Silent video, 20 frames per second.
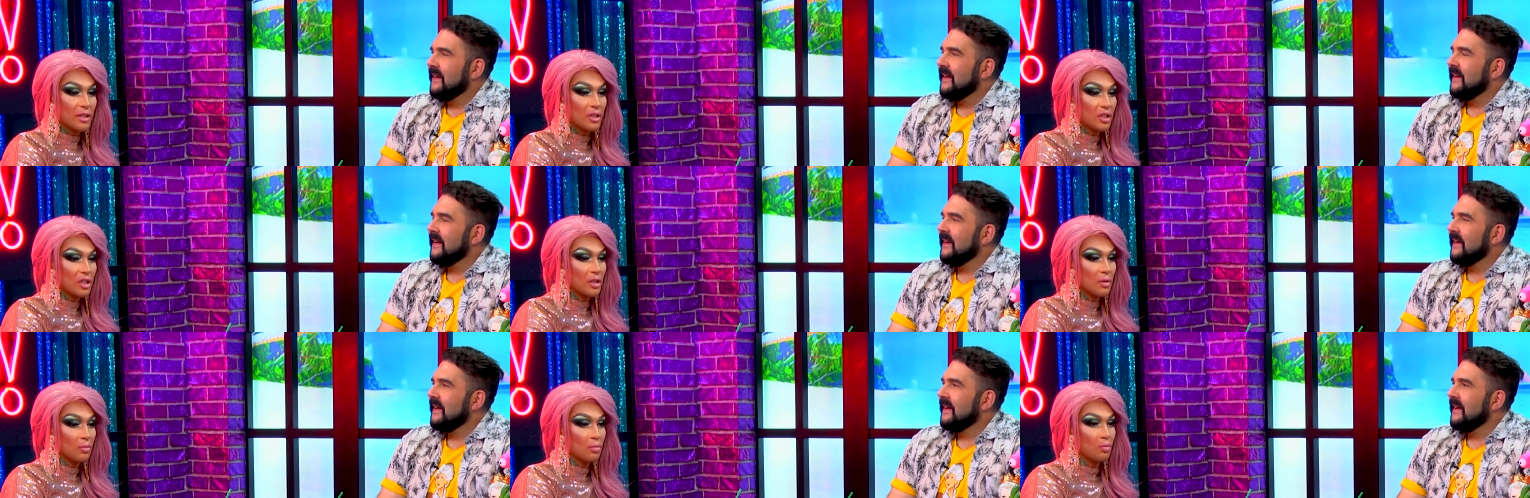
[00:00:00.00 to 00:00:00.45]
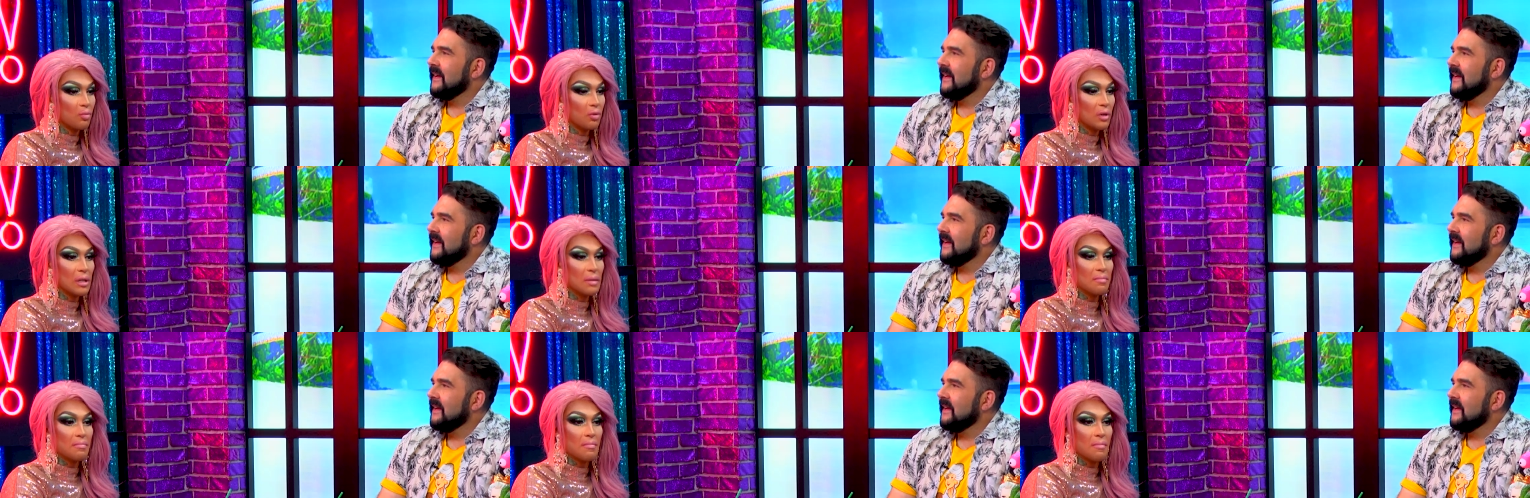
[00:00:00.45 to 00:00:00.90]
Speaker 1: that she
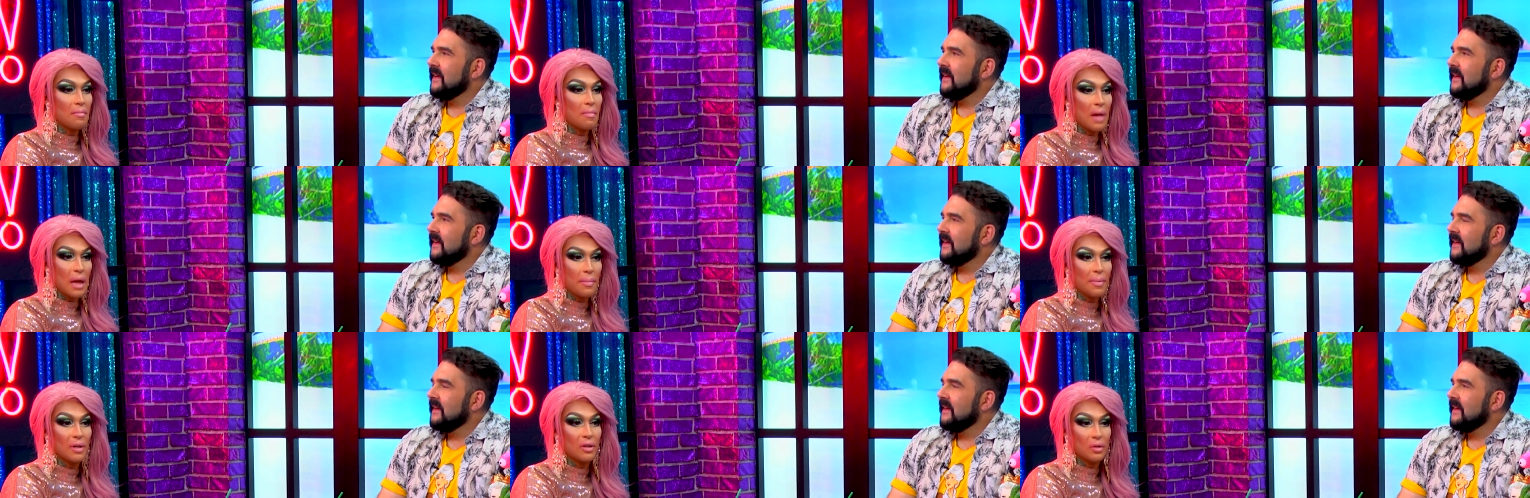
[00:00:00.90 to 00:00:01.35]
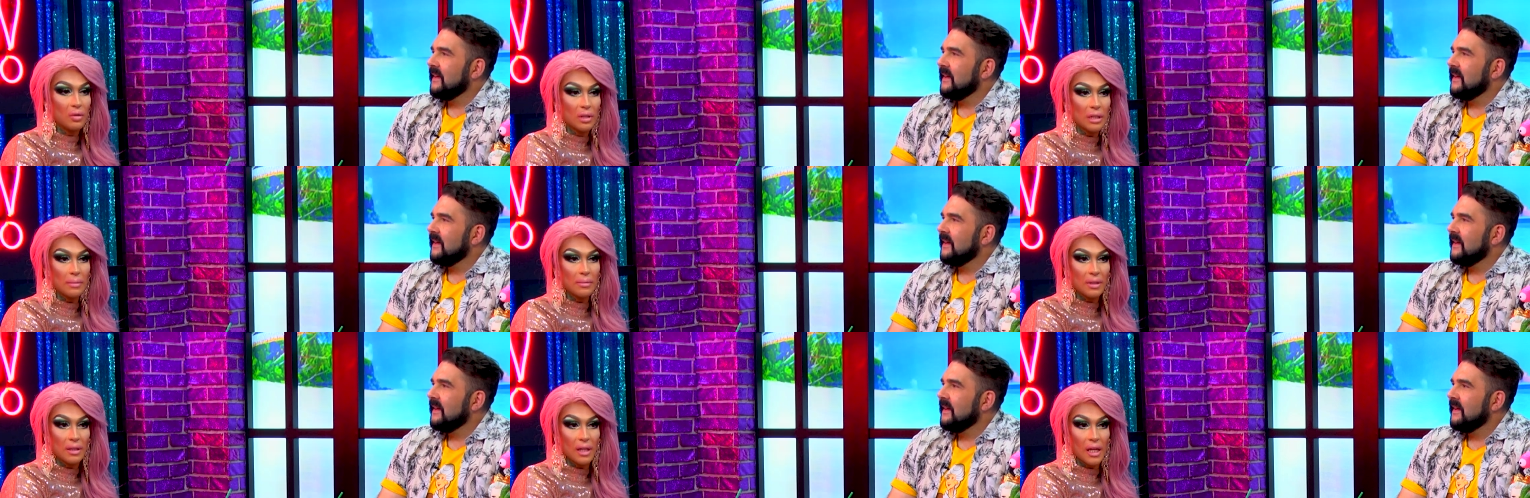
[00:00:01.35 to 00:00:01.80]
would maybe
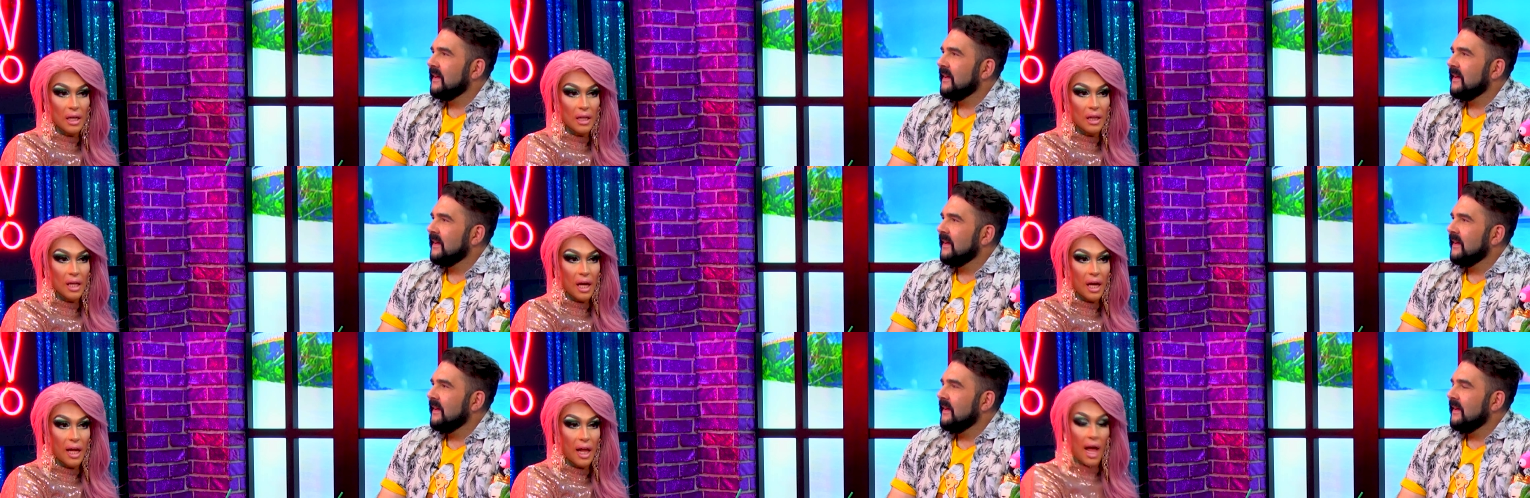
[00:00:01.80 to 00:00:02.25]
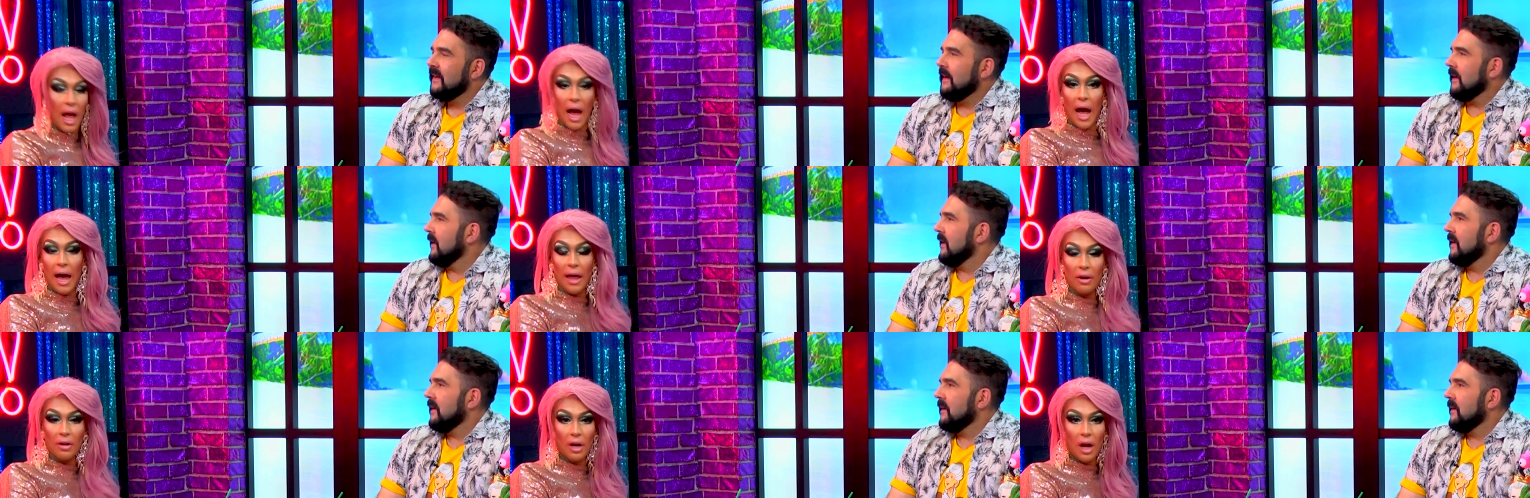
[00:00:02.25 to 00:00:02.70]
do something like that.
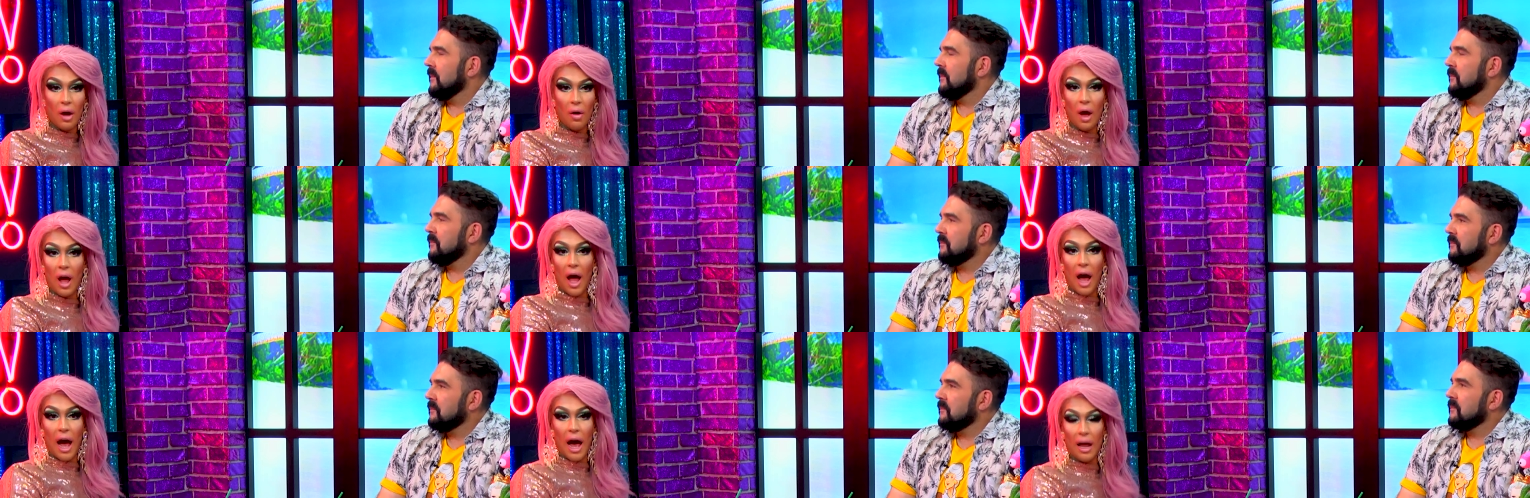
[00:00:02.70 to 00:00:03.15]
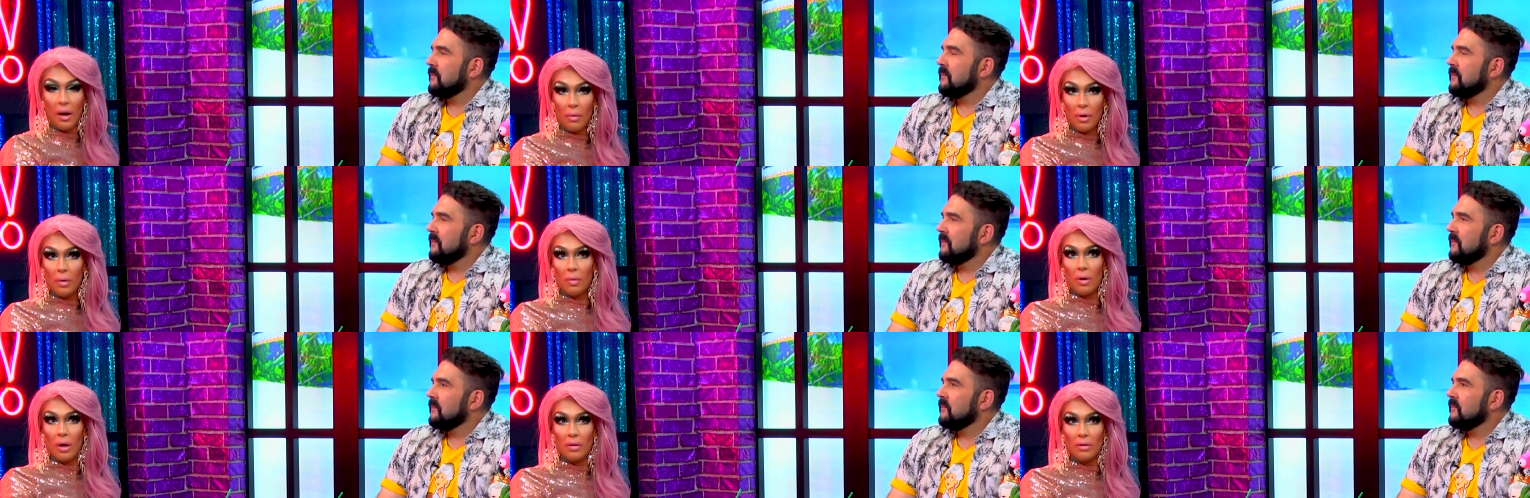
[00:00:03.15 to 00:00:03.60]
I don't know. I
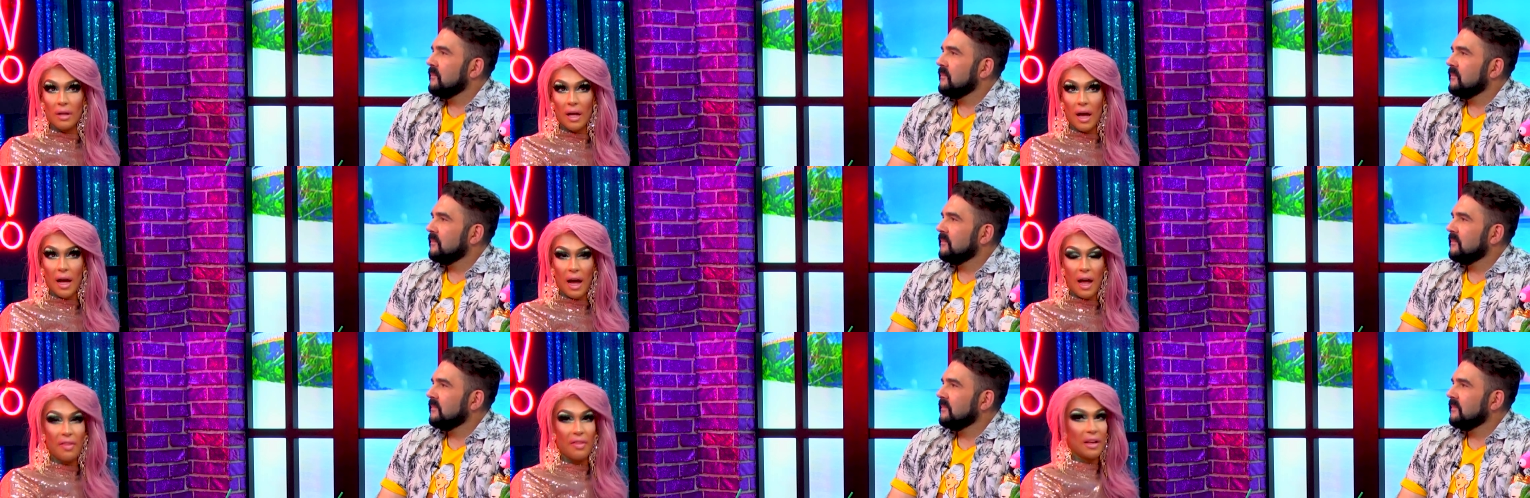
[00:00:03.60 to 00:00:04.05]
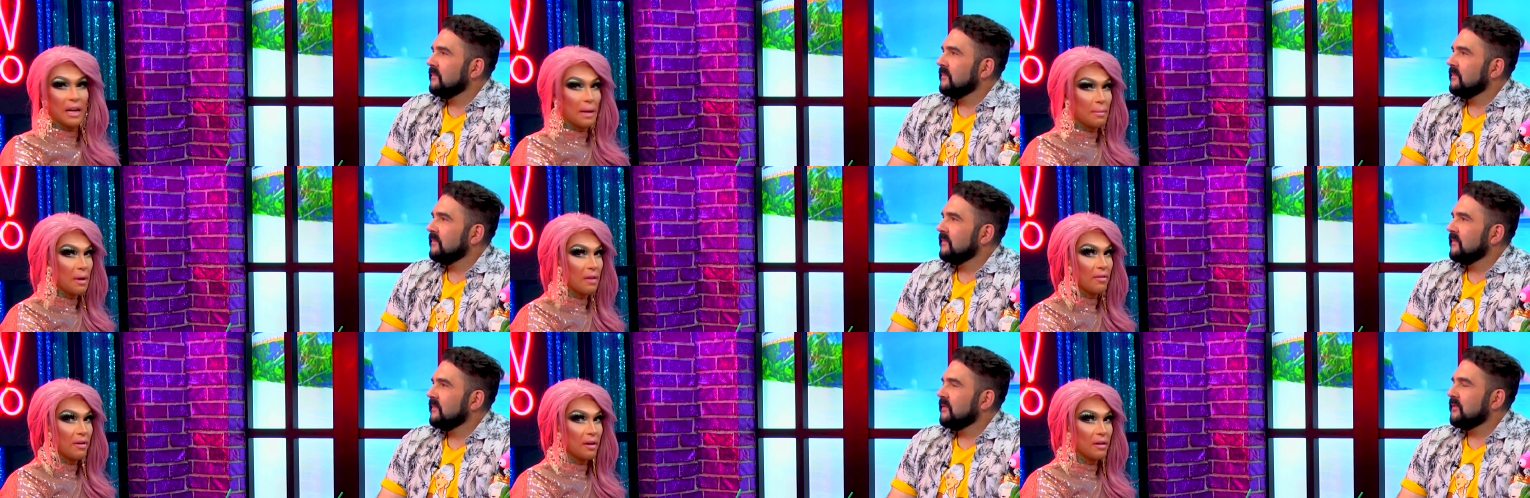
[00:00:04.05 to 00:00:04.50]
don't want to quote that. I
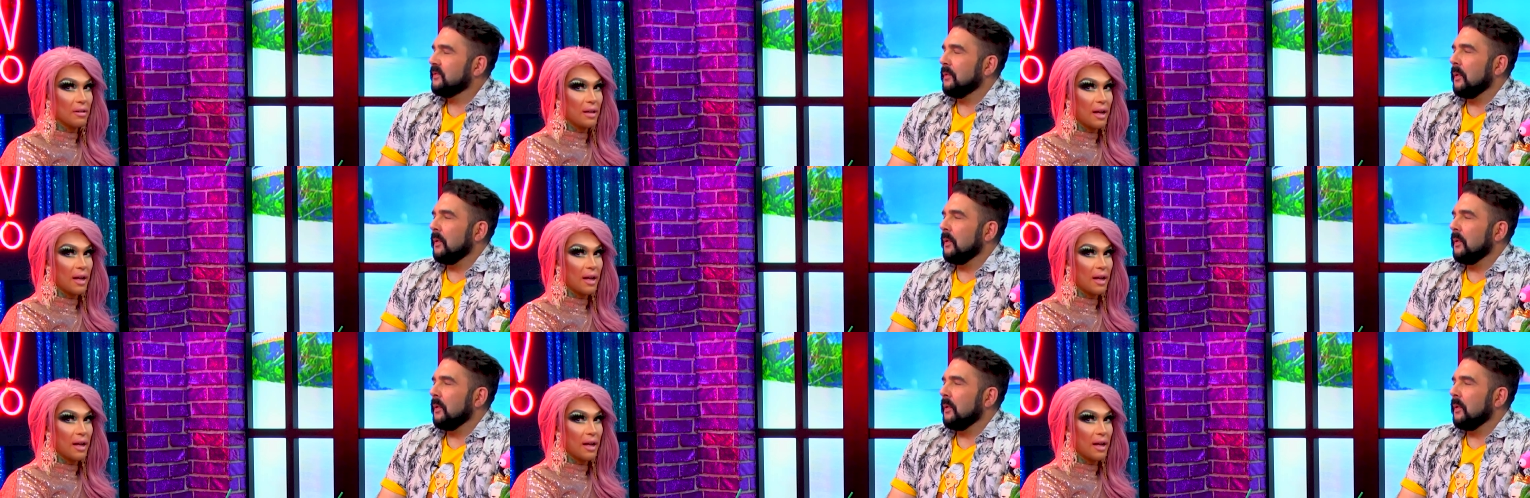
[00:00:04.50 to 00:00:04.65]
think I may have